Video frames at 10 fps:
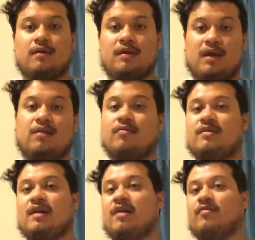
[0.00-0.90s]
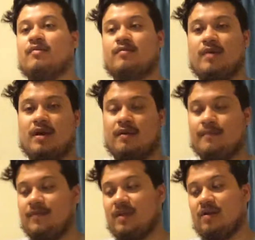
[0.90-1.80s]
get something signed from this man,
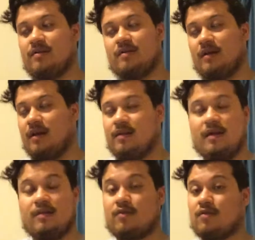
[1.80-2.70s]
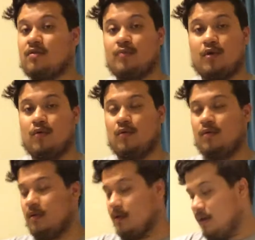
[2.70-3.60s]
because that's super cool.
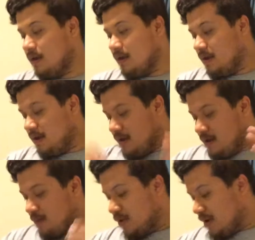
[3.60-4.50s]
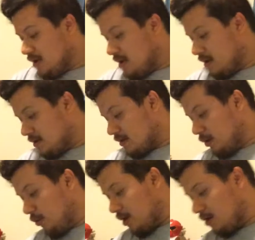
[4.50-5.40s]
But
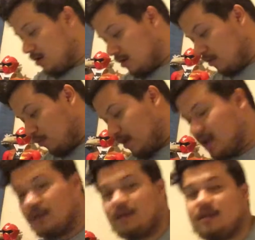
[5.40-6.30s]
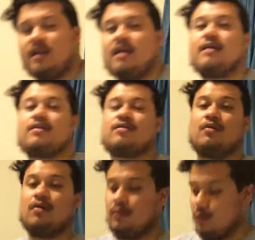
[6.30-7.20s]
going on with the
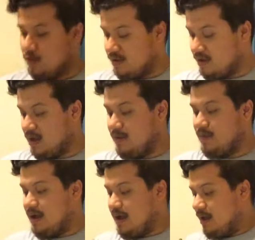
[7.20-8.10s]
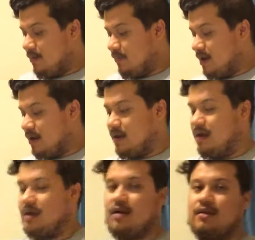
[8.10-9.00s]
Star Wars theme, I met
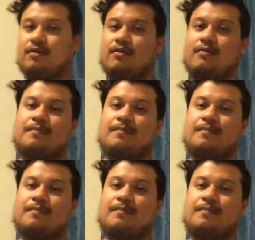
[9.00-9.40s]
none other